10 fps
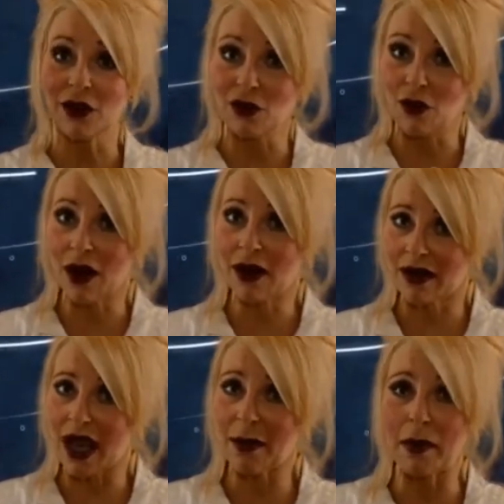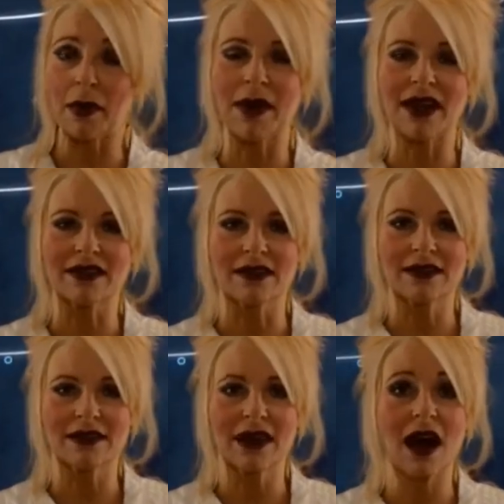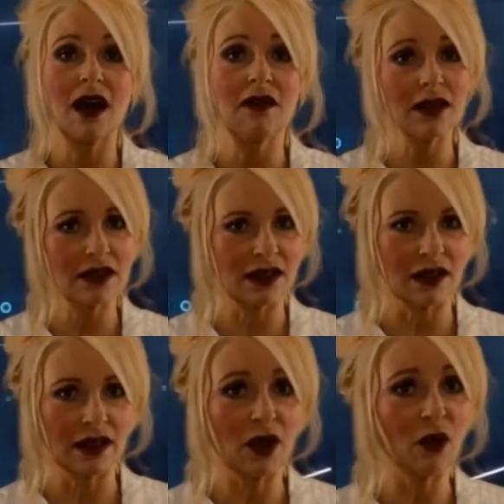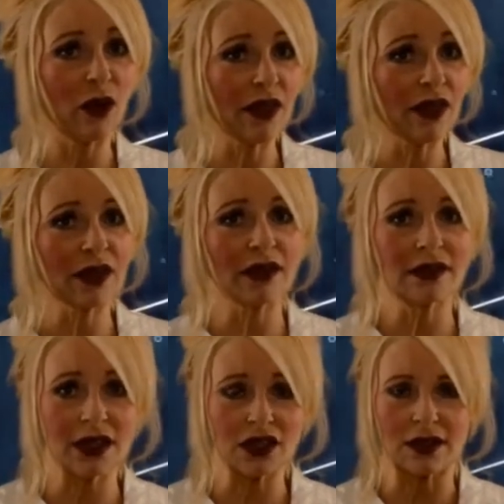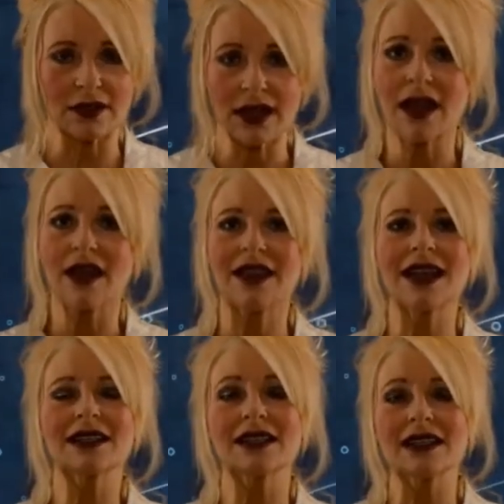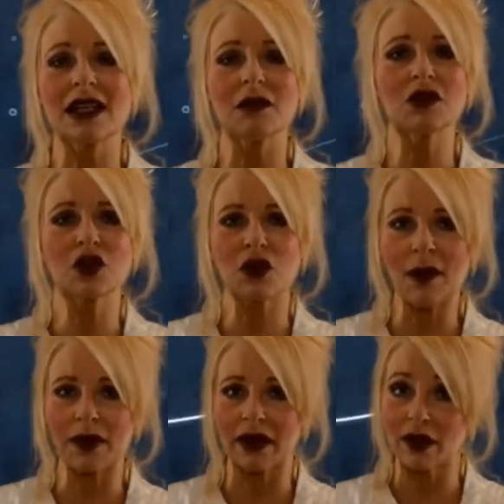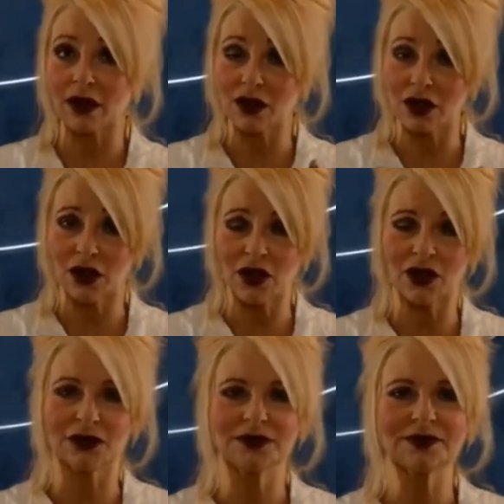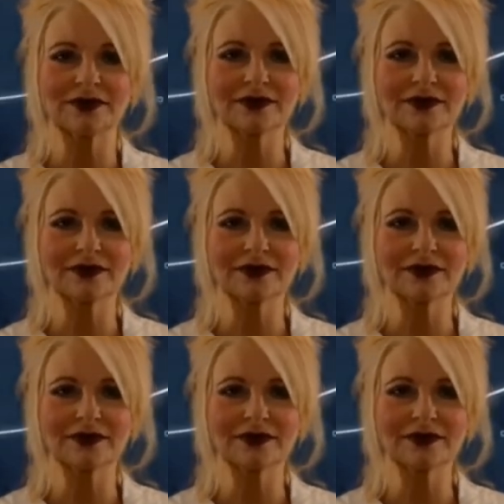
You are capable, Pisces, of dealing with conditions that seem troubling to you.